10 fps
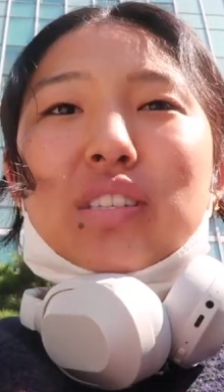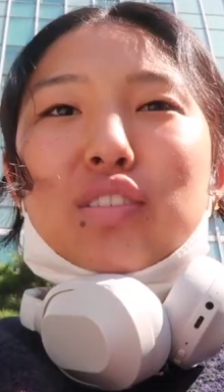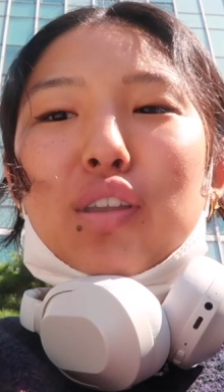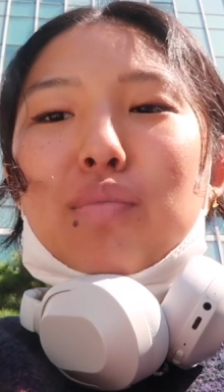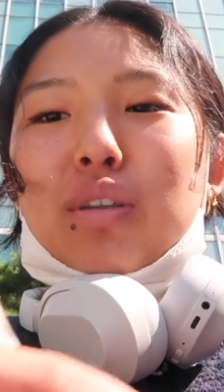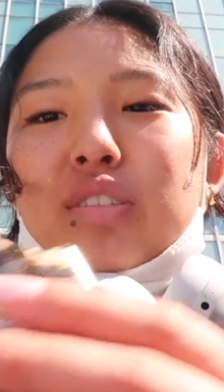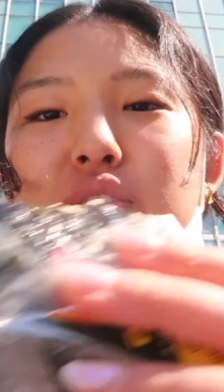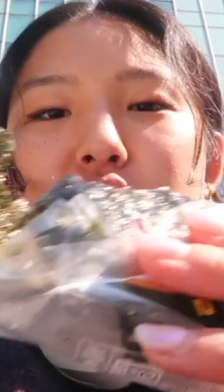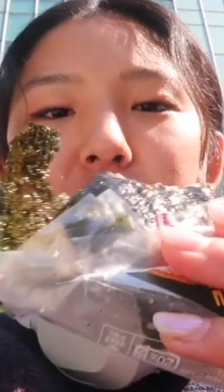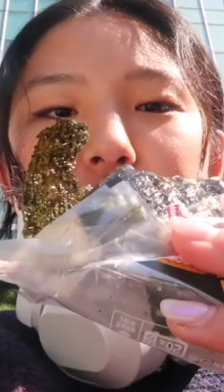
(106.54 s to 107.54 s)
Study abroad
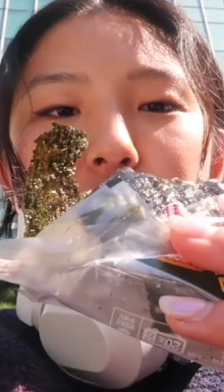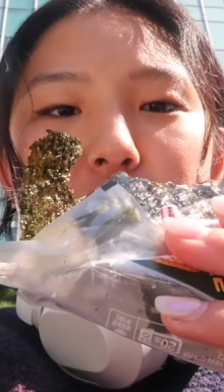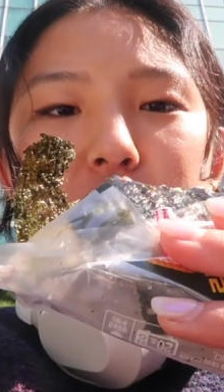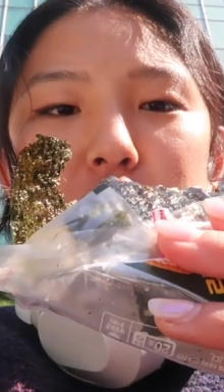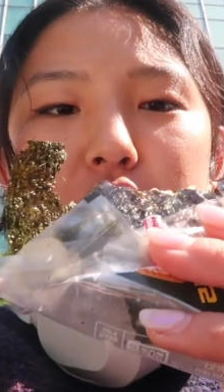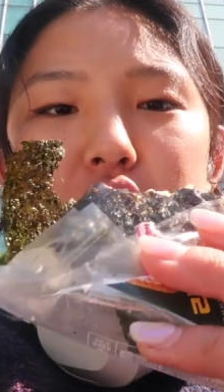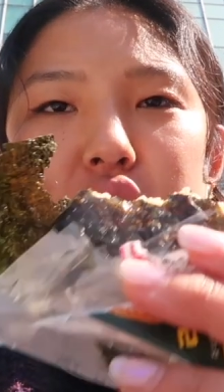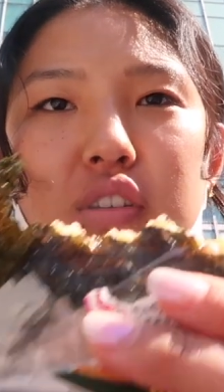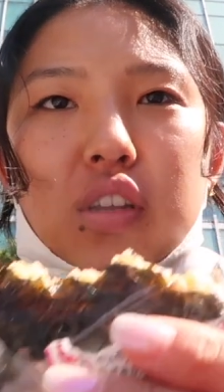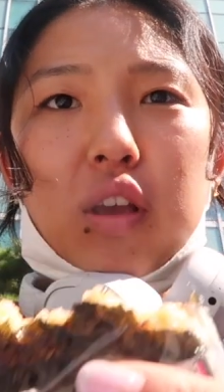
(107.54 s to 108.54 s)
student at Korea
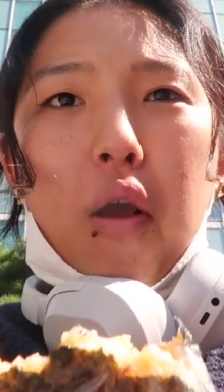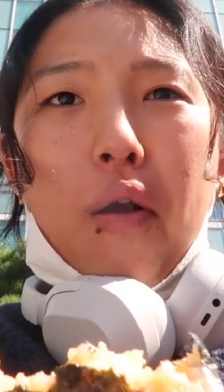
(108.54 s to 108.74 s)
University.